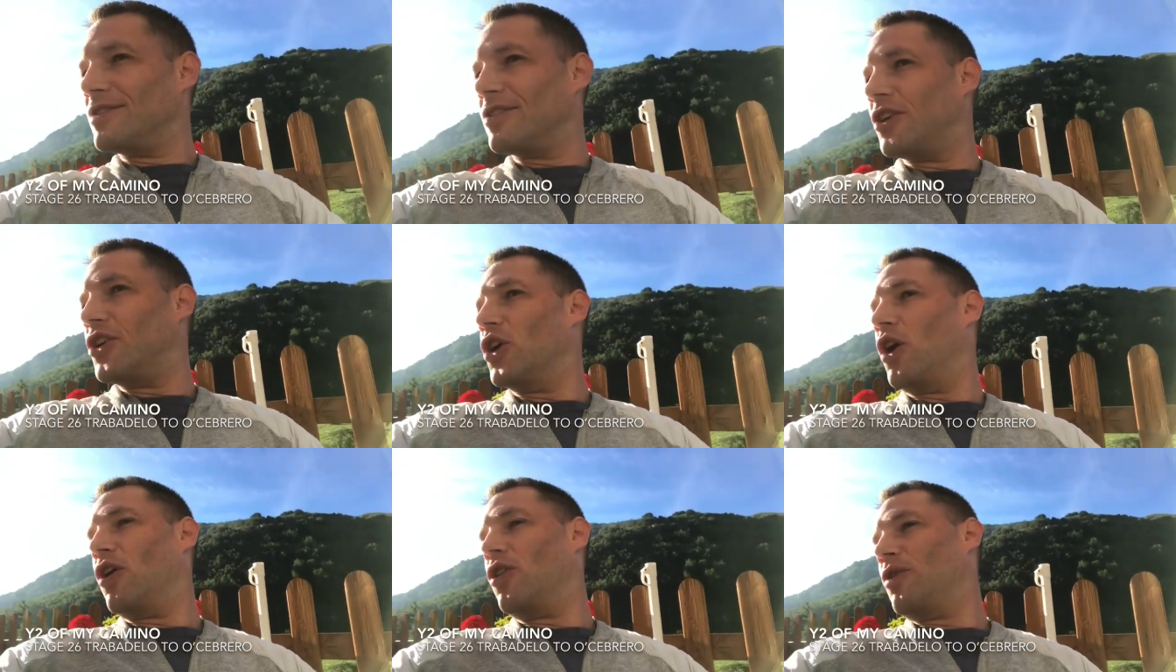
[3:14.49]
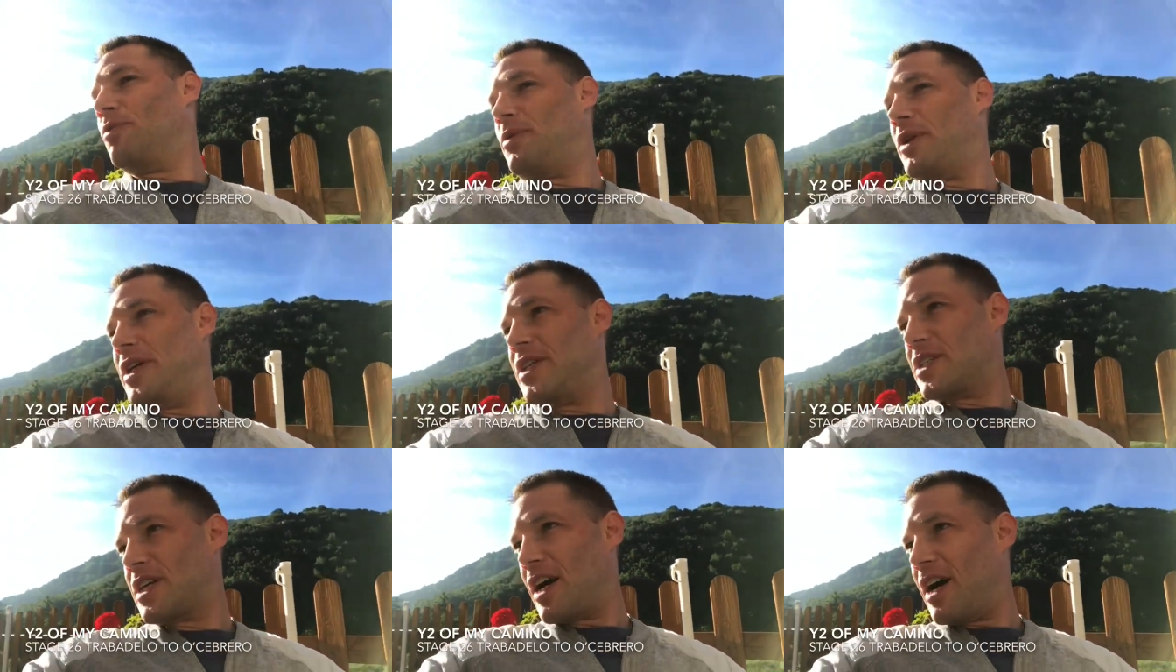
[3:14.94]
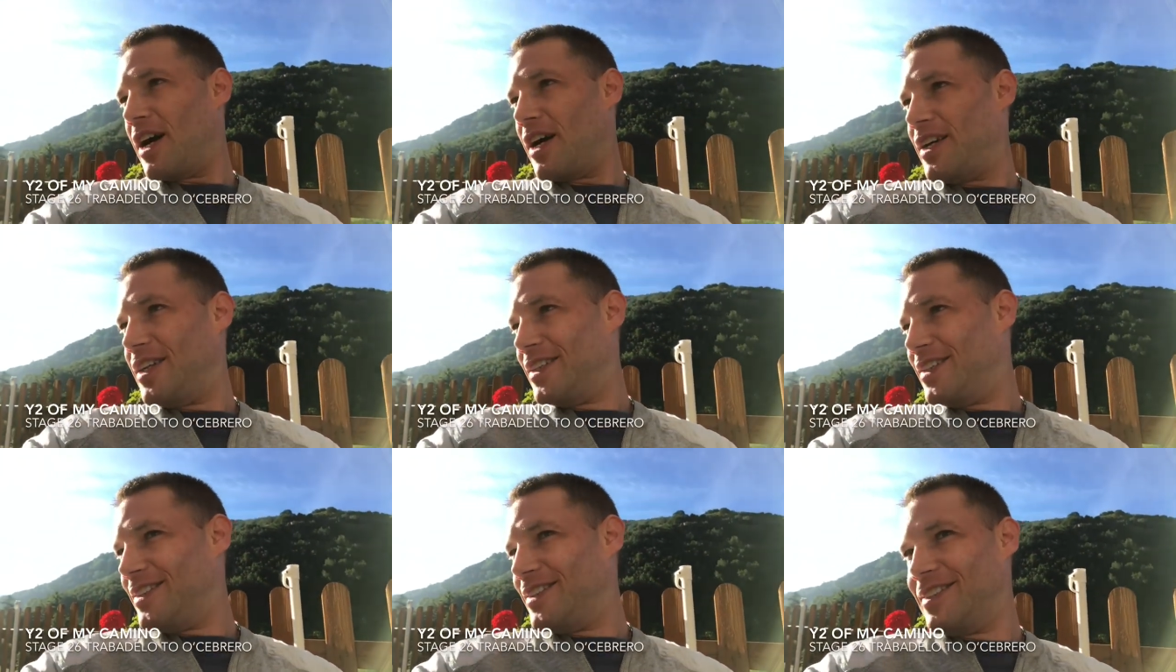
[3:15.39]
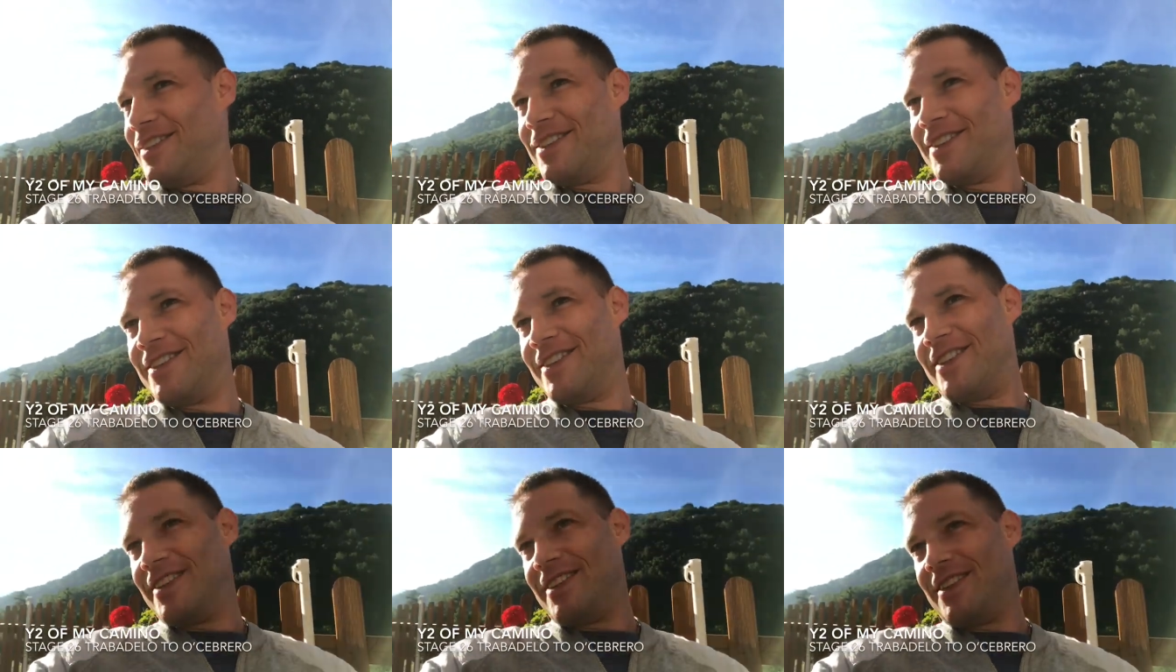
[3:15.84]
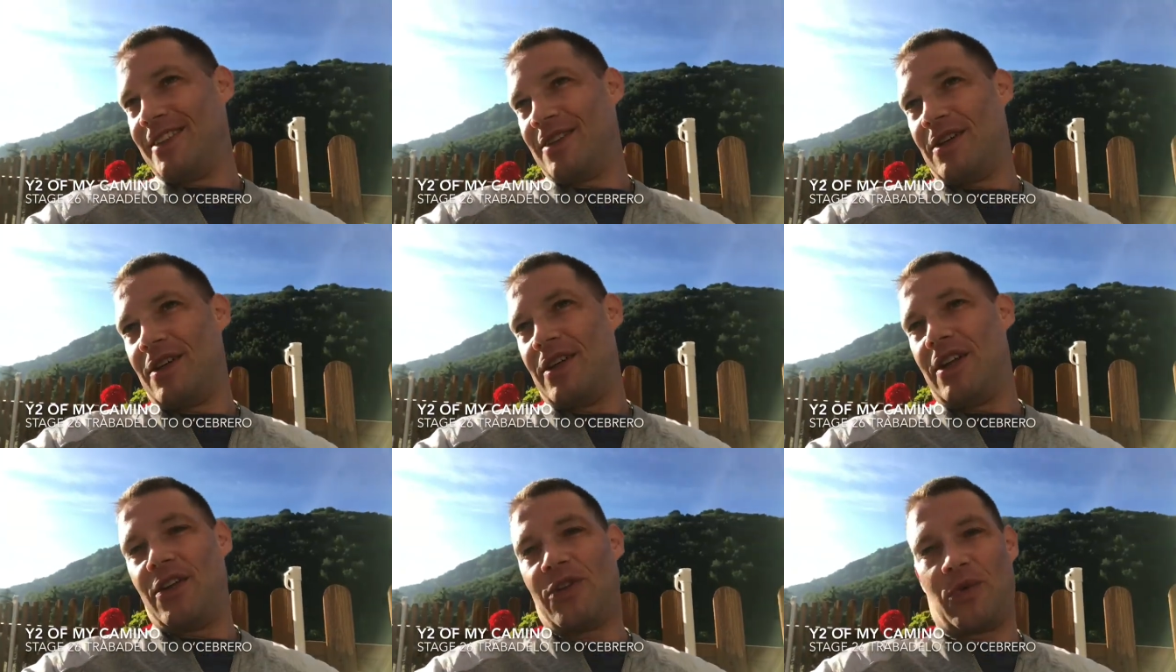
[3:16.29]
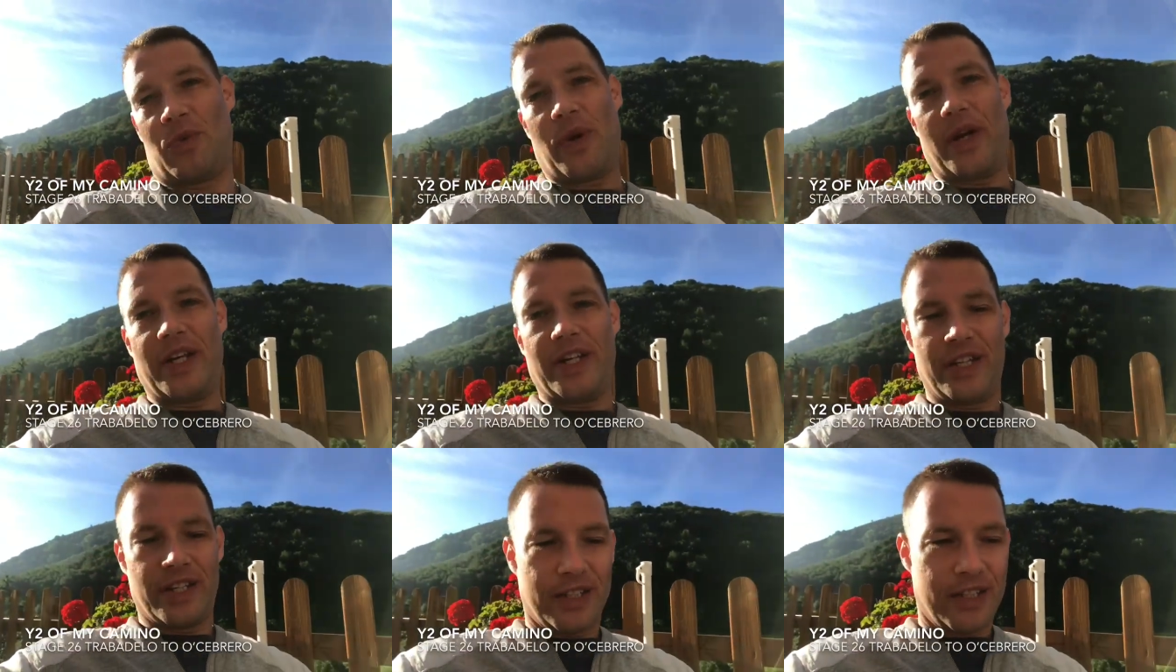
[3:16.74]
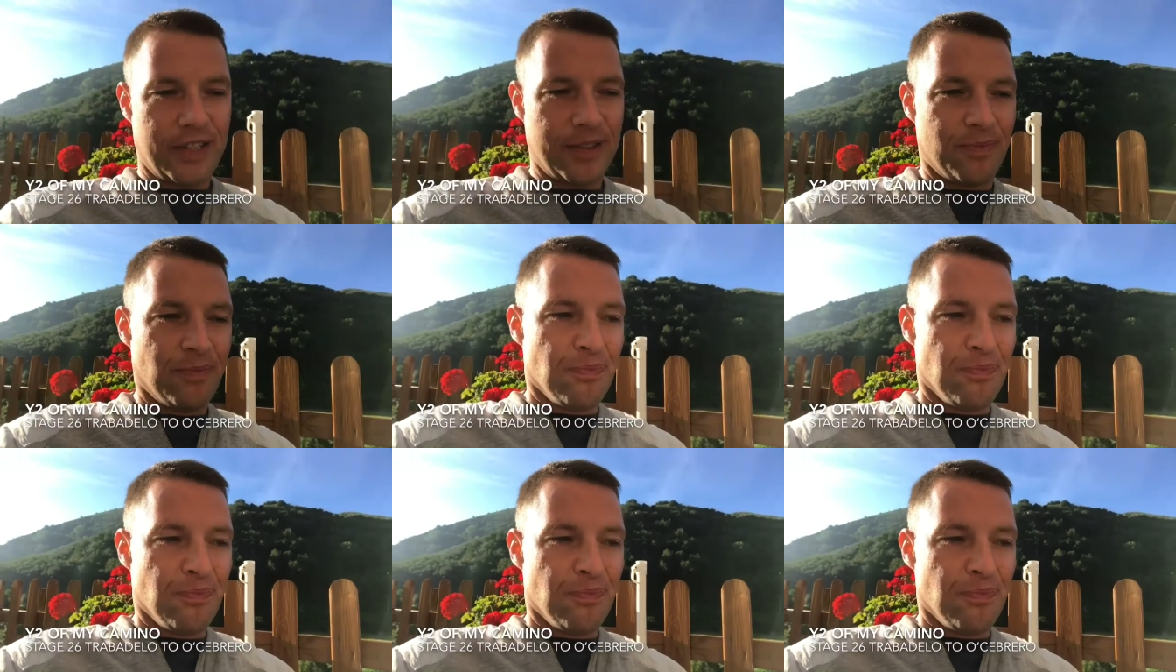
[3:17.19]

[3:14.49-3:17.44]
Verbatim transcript: The not the police guy. Lithuanian. Lithuanian.